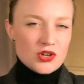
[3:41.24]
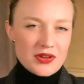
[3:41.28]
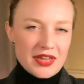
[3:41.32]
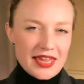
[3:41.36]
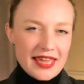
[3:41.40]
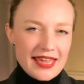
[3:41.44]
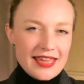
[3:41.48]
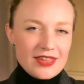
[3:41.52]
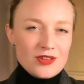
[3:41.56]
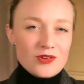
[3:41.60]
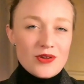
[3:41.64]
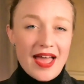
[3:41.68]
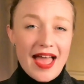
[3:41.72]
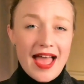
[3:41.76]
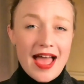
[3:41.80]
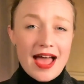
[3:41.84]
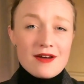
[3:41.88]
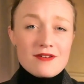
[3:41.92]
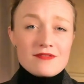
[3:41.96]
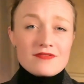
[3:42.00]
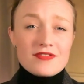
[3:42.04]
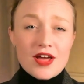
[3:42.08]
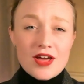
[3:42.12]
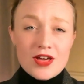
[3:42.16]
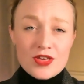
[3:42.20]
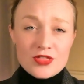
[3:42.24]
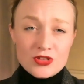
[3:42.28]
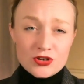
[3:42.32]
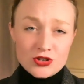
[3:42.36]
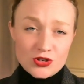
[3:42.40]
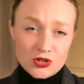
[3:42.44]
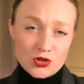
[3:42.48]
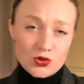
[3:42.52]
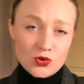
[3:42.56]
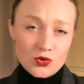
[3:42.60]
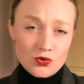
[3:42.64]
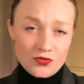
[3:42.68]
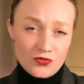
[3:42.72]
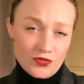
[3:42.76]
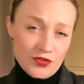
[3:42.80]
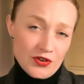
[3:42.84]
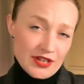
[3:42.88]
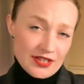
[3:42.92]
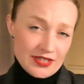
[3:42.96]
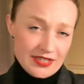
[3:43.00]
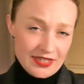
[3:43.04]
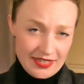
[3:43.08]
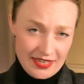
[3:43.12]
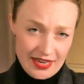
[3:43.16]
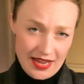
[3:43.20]
here you have the 2
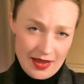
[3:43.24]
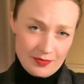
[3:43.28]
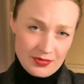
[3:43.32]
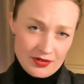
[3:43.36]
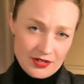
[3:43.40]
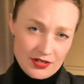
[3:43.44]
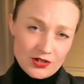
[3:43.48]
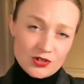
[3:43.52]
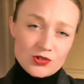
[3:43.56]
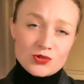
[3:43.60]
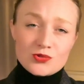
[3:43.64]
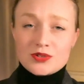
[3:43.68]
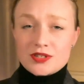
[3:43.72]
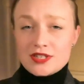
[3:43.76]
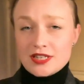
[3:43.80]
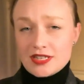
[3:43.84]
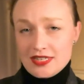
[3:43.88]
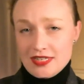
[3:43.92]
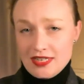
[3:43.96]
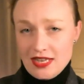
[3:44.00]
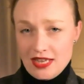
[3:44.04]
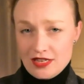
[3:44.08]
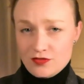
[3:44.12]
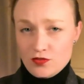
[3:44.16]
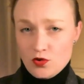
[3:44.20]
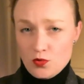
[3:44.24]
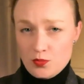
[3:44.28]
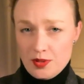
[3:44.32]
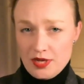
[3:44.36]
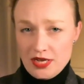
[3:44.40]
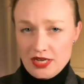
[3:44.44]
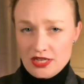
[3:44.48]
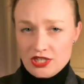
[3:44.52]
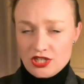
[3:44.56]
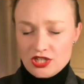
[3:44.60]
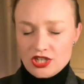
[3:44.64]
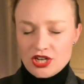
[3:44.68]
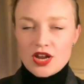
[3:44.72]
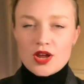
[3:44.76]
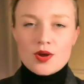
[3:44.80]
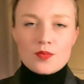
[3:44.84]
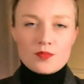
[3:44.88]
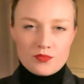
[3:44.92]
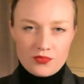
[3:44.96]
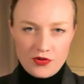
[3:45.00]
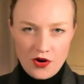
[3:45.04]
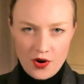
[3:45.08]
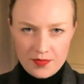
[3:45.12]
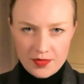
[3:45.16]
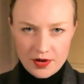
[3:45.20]
first steps to a successful pitch.
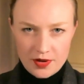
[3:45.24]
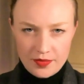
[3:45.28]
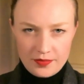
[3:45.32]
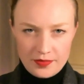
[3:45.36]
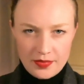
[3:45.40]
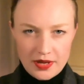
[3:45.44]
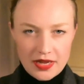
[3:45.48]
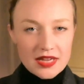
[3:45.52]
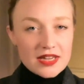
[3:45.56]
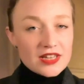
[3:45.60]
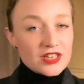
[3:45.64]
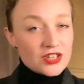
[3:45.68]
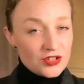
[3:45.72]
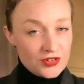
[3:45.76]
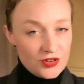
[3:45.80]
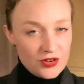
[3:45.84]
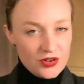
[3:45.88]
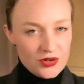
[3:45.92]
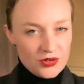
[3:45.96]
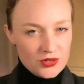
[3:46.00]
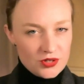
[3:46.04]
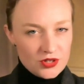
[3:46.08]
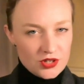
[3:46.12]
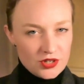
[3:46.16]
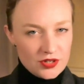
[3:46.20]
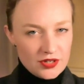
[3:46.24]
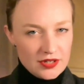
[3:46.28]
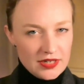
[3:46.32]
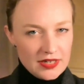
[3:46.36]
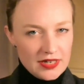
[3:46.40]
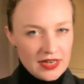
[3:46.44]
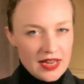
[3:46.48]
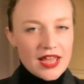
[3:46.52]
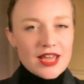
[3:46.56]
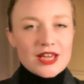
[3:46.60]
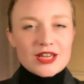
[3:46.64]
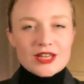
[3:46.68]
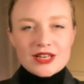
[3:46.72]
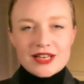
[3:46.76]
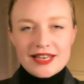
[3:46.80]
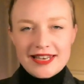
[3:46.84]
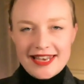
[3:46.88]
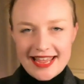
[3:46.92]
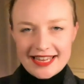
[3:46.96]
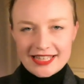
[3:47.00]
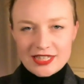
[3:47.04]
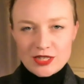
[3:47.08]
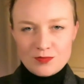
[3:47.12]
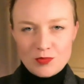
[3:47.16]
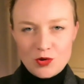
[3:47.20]
Problem, solution.
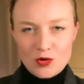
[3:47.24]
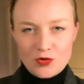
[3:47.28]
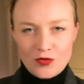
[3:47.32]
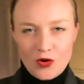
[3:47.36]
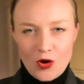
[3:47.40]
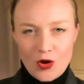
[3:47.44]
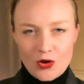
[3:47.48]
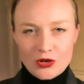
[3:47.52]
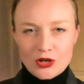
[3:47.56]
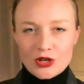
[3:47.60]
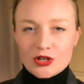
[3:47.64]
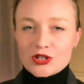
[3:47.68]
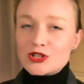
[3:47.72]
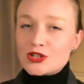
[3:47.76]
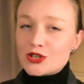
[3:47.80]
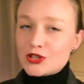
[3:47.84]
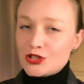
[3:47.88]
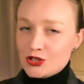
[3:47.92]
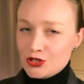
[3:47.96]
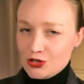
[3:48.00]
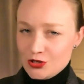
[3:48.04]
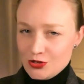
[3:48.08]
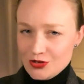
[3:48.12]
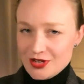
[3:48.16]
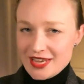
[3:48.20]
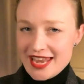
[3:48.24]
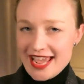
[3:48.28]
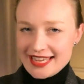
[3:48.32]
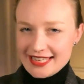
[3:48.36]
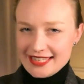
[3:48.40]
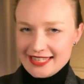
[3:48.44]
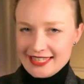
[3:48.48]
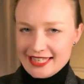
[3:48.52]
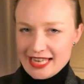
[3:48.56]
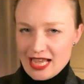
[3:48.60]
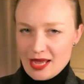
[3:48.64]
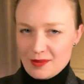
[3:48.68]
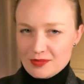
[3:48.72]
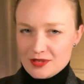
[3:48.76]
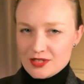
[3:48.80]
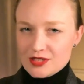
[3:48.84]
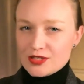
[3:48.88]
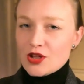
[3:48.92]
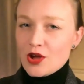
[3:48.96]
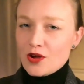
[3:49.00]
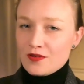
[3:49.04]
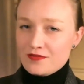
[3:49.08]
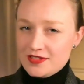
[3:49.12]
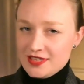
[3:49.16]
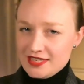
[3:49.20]
Let's move on to the 2 next steps
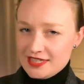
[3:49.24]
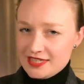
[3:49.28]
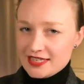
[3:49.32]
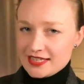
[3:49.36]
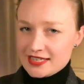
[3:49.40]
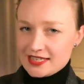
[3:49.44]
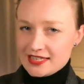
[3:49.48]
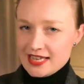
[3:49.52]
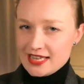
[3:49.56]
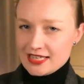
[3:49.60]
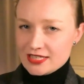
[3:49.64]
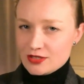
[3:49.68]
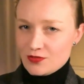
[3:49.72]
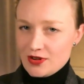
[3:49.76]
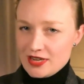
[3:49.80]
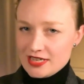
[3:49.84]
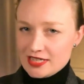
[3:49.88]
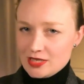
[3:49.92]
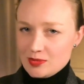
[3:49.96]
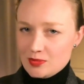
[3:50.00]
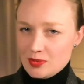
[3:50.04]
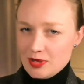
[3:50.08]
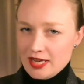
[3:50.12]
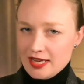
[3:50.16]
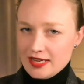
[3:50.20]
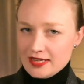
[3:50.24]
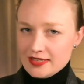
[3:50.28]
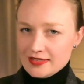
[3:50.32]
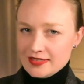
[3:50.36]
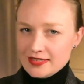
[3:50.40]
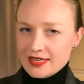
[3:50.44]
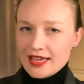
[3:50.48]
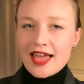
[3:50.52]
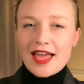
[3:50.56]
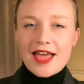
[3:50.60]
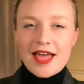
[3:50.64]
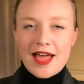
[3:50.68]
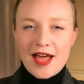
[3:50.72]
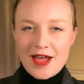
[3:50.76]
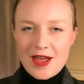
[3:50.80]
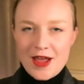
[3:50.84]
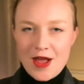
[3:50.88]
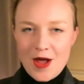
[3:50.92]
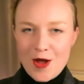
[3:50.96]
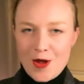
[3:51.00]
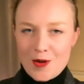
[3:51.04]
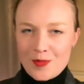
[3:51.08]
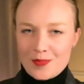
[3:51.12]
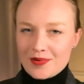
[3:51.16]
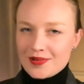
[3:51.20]
of this success recipe. I
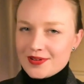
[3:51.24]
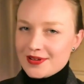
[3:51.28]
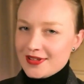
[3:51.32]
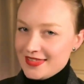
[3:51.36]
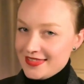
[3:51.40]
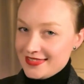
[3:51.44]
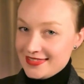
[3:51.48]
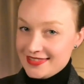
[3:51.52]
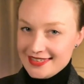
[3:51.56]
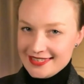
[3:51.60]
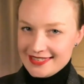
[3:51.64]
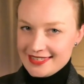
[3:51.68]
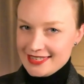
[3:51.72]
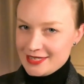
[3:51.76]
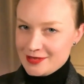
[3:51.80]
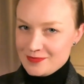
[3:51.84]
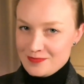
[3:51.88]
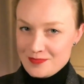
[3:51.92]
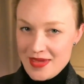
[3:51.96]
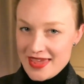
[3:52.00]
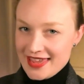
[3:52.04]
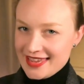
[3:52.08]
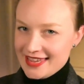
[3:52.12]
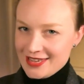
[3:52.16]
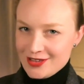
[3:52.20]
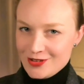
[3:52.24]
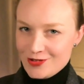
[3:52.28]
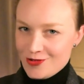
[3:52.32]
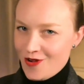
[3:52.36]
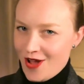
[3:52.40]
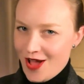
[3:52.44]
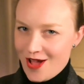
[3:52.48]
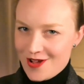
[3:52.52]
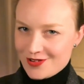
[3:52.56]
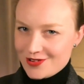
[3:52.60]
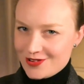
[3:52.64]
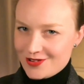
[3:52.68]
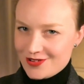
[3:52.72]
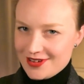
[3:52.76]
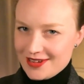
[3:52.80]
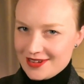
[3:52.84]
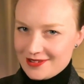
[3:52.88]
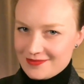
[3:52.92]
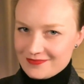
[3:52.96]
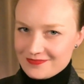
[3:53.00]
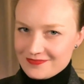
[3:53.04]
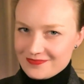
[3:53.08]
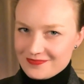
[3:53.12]
hope this is making you hungry.